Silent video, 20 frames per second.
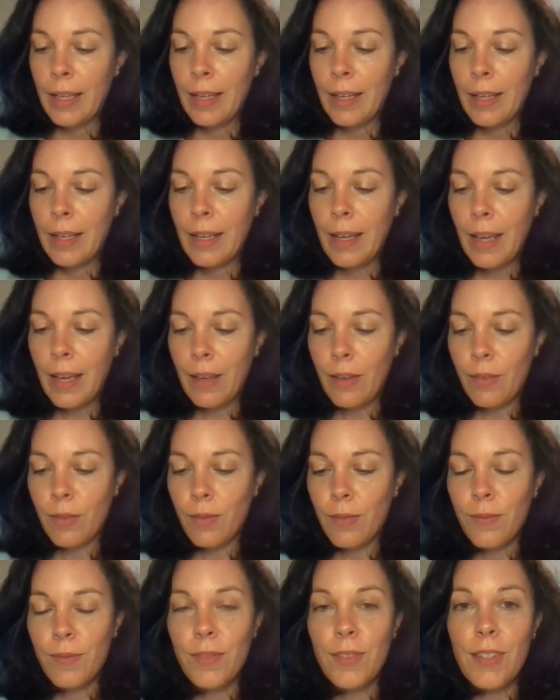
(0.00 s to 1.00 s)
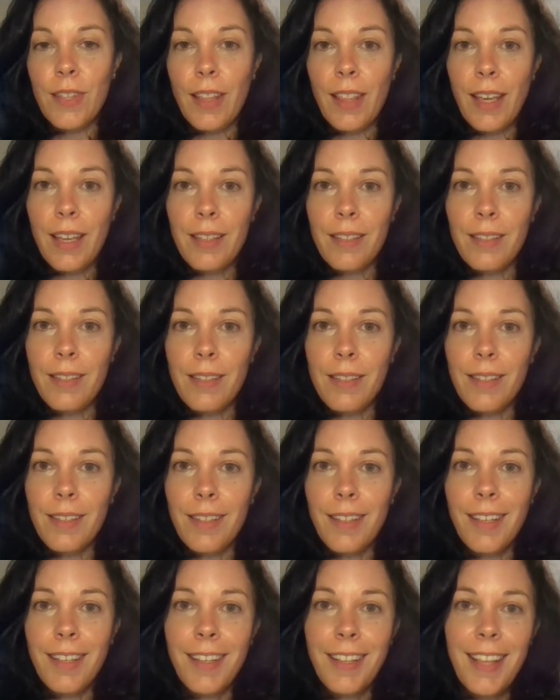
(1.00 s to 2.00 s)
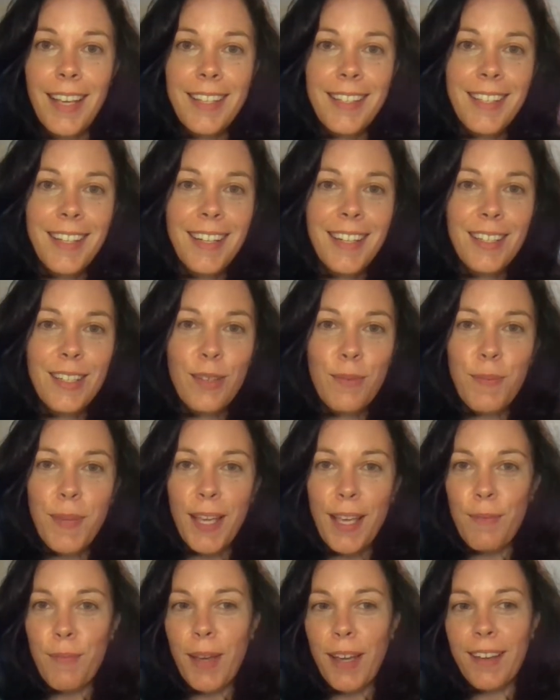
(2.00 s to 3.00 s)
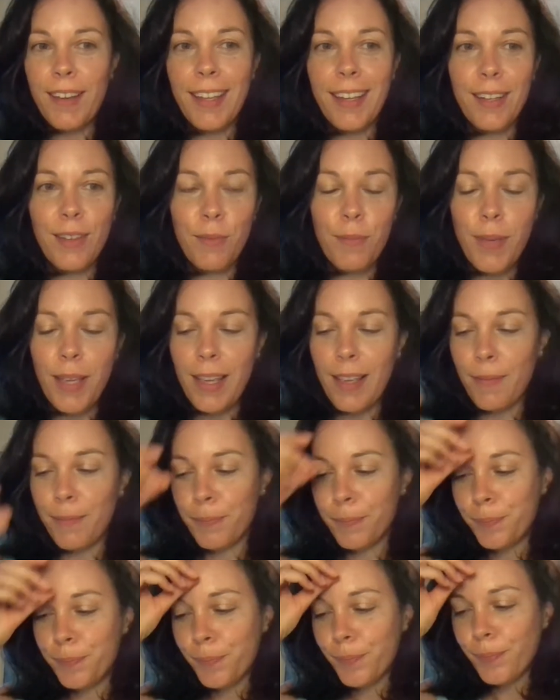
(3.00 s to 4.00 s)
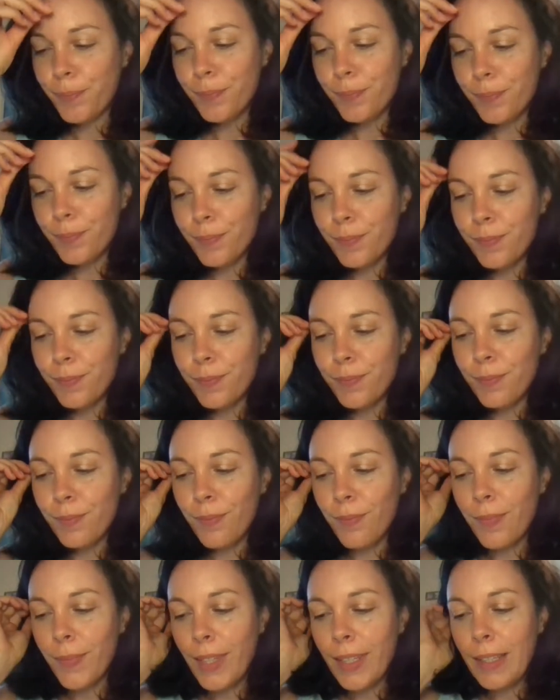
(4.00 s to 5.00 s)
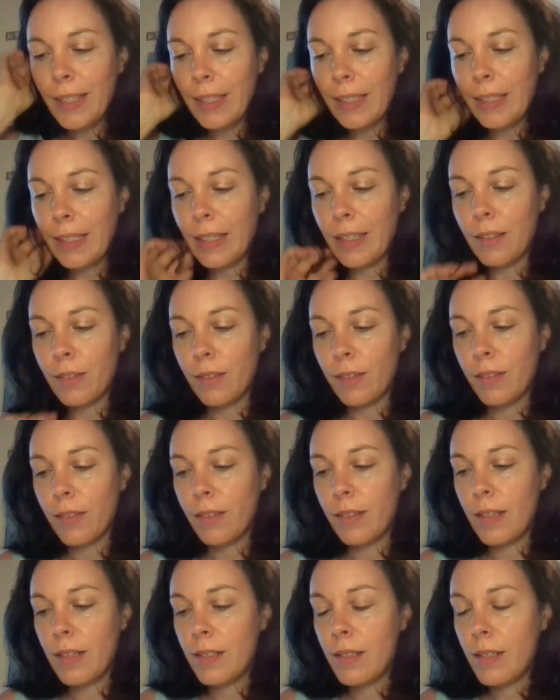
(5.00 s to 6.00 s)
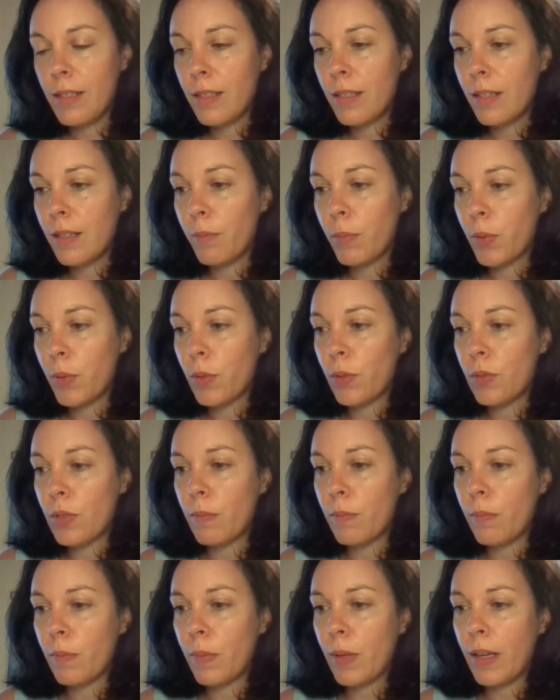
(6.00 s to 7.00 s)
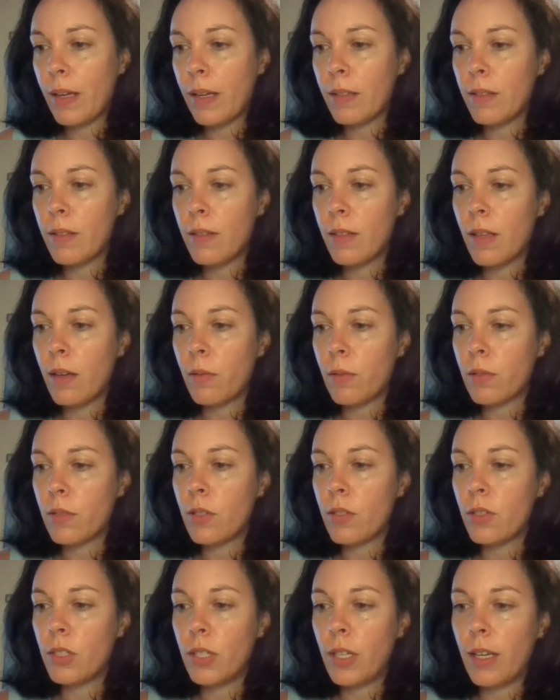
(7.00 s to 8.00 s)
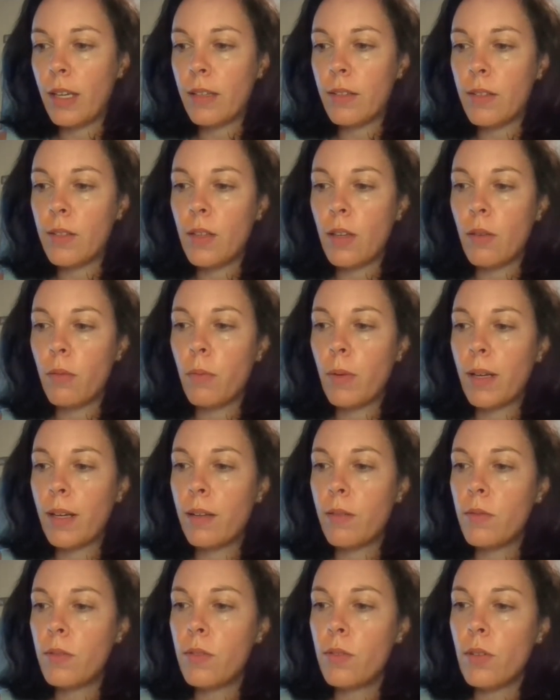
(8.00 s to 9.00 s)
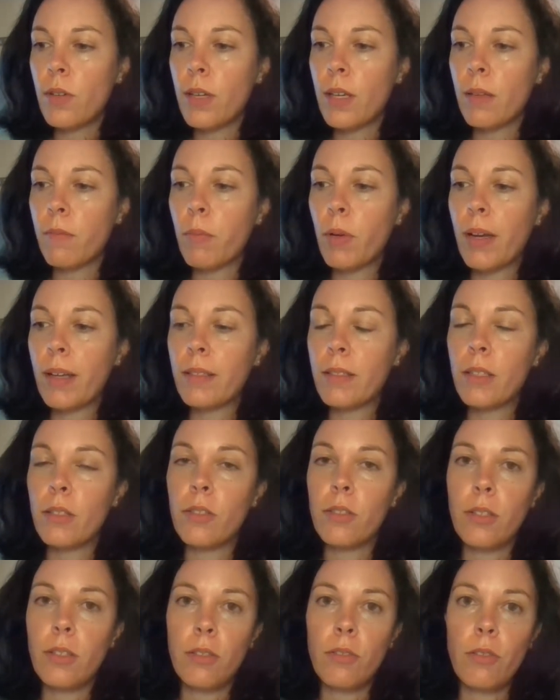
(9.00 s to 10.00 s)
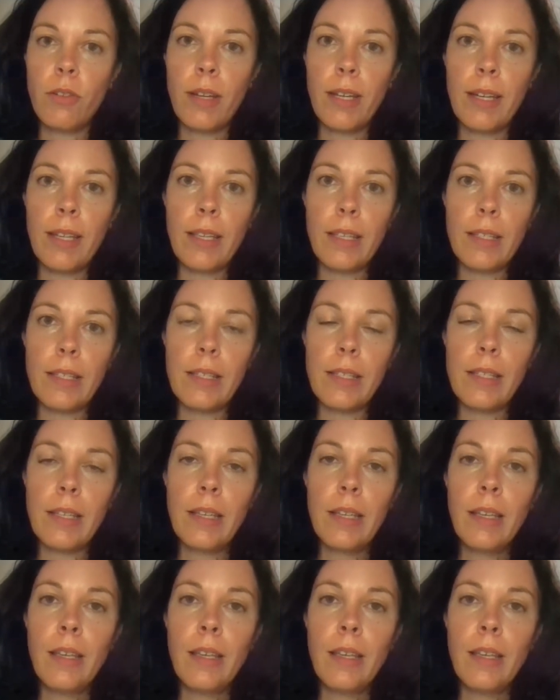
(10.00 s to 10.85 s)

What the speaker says: Now, so that's a little bit about NLP. Now, this is an important part that I want to share. So when I was doing practitioner trainings,